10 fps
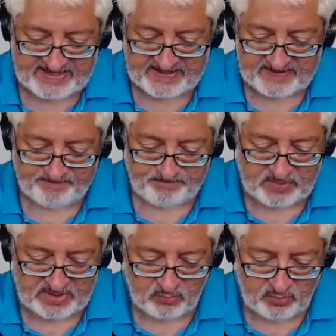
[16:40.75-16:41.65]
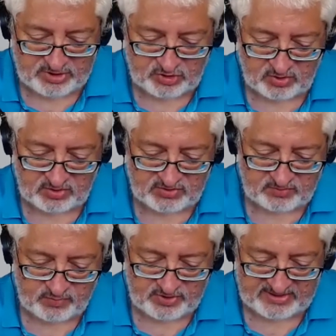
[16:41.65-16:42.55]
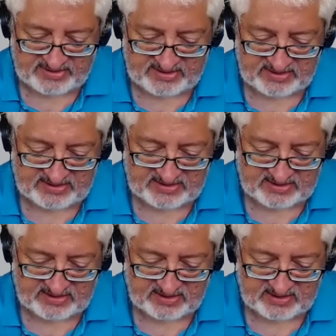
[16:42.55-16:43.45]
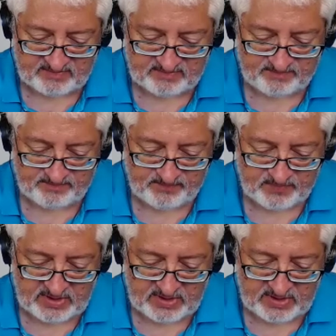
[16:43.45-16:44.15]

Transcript: um, which also brings us um,